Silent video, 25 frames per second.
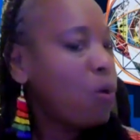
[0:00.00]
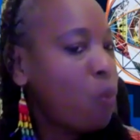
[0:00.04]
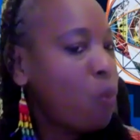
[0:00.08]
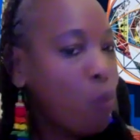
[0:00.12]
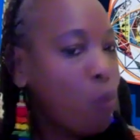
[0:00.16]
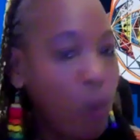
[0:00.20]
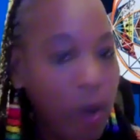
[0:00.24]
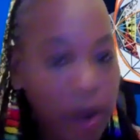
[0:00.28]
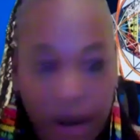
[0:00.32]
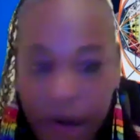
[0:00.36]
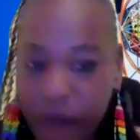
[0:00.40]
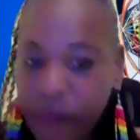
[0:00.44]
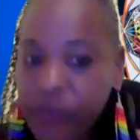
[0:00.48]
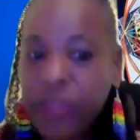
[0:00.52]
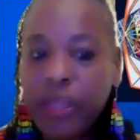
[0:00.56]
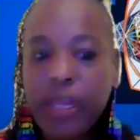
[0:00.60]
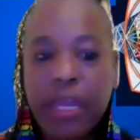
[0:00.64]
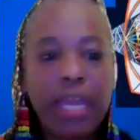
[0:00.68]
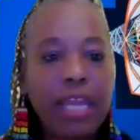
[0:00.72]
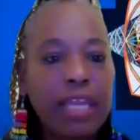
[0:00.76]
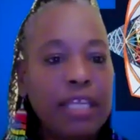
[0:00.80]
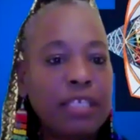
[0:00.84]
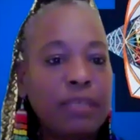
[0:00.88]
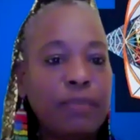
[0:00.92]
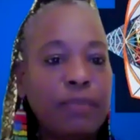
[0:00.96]
whatever the
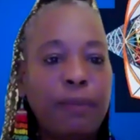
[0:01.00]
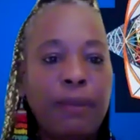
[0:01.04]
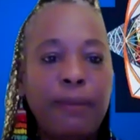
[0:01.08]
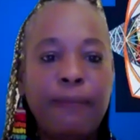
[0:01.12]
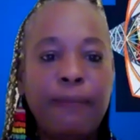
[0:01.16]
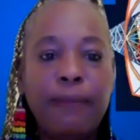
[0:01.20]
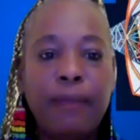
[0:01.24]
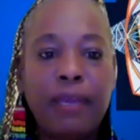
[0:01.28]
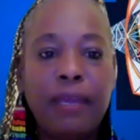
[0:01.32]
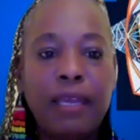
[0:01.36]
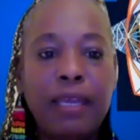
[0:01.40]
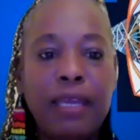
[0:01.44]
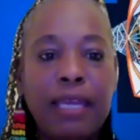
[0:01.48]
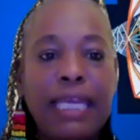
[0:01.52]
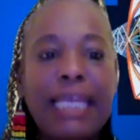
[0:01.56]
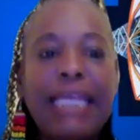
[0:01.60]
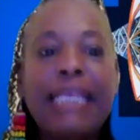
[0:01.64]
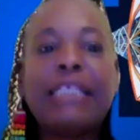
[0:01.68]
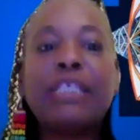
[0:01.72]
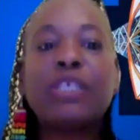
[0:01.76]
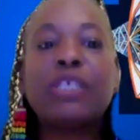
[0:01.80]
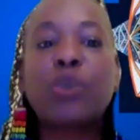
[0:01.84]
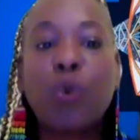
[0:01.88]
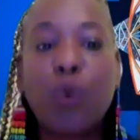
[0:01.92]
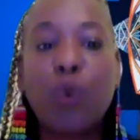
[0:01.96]
case may be,
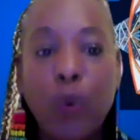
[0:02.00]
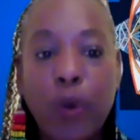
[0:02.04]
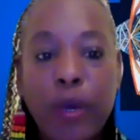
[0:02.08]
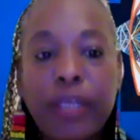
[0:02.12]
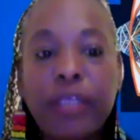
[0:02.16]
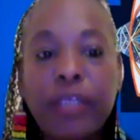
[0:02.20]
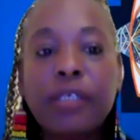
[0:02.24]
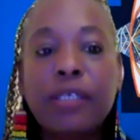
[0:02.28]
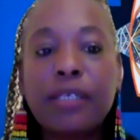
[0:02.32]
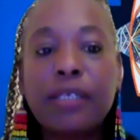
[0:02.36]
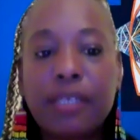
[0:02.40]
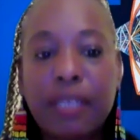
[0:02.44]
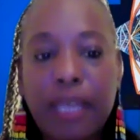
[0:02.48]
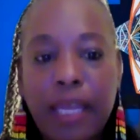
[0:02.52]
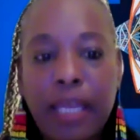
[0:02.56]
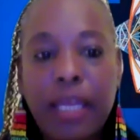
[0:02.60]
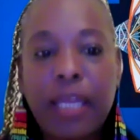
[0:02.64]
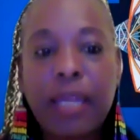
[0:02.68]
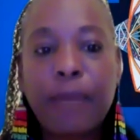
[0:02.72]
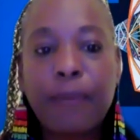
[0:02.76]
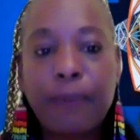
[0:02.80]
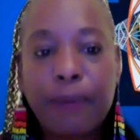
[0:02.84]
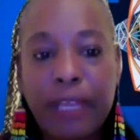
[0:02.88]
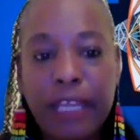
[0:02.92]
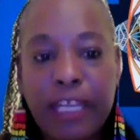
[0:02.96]
it's going to
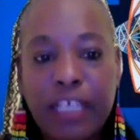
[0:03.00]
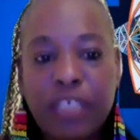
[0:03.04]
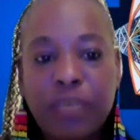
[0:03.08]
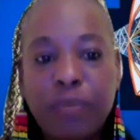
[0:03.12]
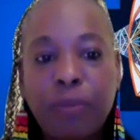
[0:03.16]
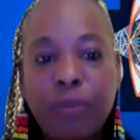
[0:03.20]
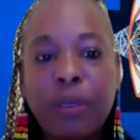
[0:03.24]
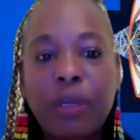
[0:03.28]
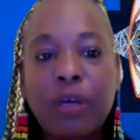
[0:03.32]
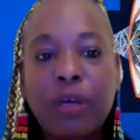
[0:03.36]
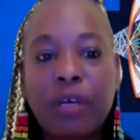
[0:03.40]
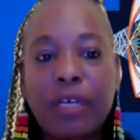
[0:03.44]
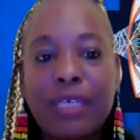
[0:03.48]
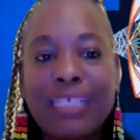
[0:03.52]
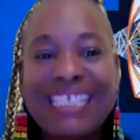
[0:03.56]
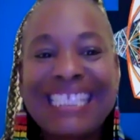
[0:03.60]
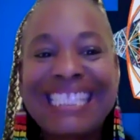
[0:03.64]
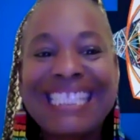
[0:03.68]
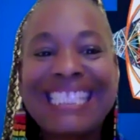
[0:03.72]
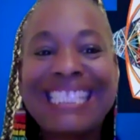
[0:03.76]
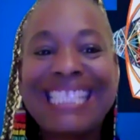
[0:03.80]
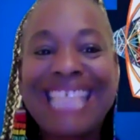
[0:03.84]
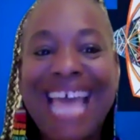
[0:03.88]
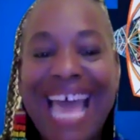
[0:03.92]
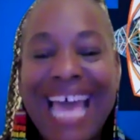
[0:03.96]
take place because
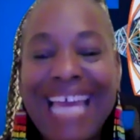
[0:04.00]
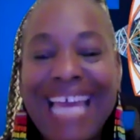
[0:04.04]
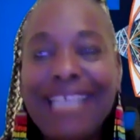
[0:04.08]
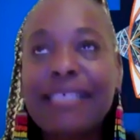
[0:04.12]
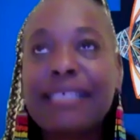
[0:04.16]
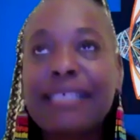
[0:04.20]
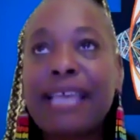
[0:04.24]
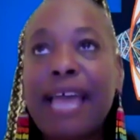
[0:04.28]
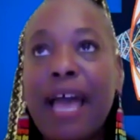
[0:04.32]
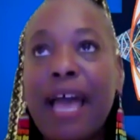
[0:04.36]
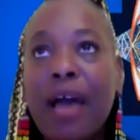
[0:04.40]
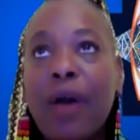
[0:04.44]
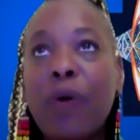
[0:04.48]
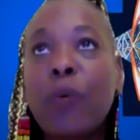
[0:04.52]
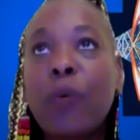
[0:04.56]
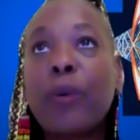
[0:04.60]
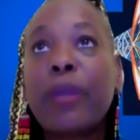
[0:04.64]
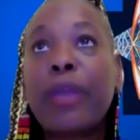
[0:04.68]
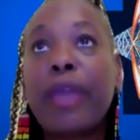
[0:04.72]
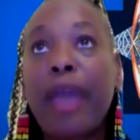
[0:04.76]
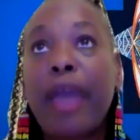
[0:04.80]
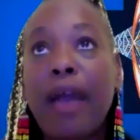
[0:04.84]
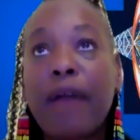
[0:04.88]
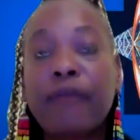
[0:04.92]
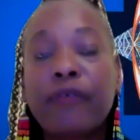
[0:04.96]
that is how
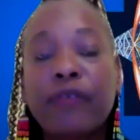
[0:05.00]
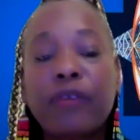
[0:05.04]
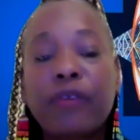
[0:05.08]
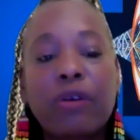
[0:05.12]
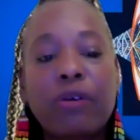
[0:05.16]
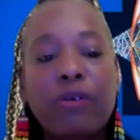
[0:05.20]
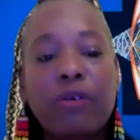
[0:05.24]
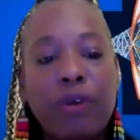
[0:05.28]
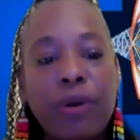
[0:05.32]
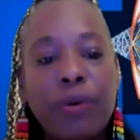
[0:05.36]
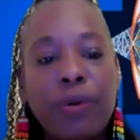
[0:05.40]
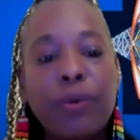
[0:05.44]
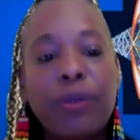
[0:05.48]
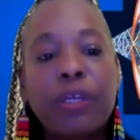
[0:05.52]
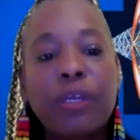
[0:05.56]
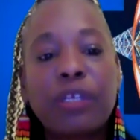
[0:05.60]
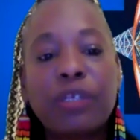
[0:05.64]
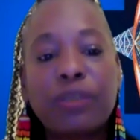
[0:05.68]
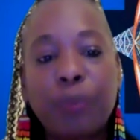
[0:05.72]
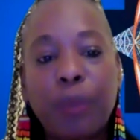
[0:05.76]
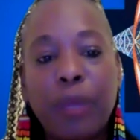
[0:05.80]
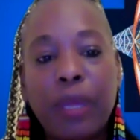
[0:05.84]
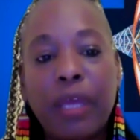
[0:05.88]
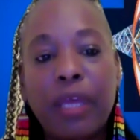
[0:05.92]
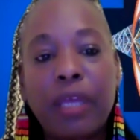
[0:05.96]
we have to grow and
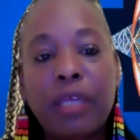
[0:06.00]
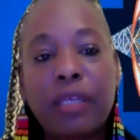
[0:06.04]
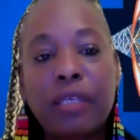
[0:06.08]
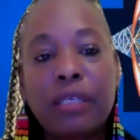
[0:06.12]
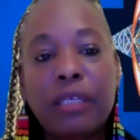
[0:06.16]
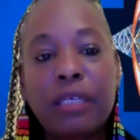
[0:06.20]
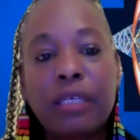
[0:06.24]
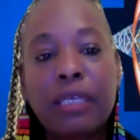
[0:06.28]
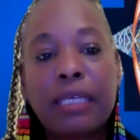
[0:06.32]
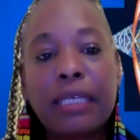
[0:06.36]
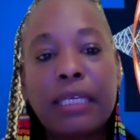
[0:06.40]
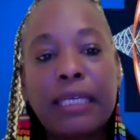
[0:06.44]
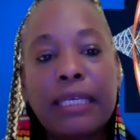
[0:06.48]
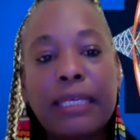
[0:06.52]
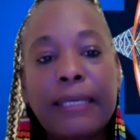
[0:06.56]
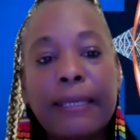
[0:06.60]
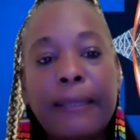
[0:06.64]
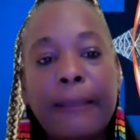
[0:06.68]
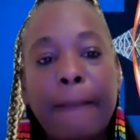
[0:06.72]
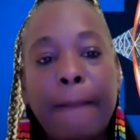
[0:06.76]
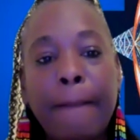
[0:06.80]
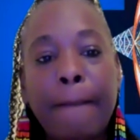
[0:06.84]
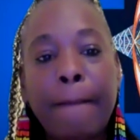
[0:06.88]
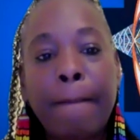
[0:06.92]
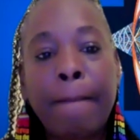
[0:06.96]
expand.
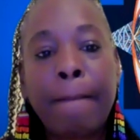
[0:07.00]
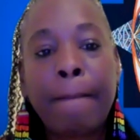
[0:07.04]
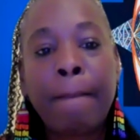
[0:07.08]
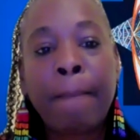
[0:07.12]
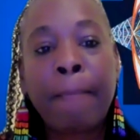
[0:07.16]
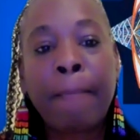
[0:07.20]
And